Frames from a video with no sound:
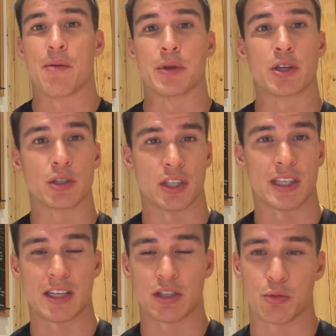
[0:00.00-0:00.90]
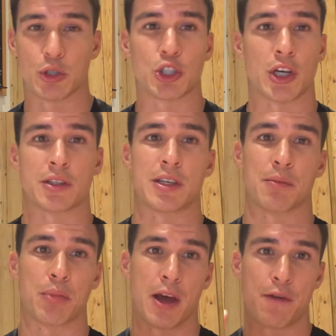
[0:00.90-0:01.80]
because essentially we're
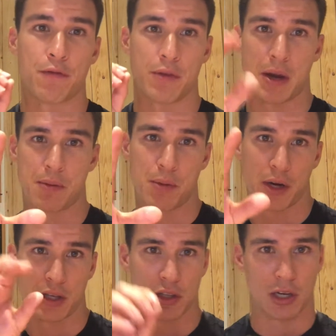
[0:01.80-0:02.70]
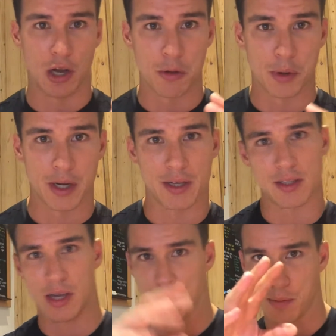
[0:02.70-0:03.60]
shunting blood from the upper body to the lower body,
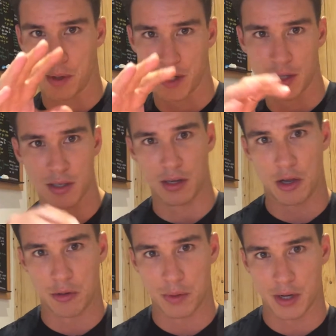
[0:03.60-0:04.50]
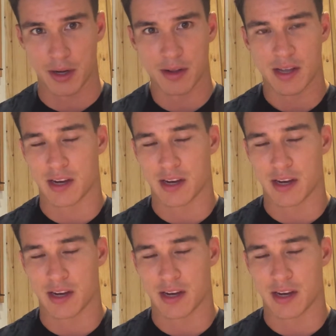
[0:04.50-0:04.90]
the upper body to the lower body.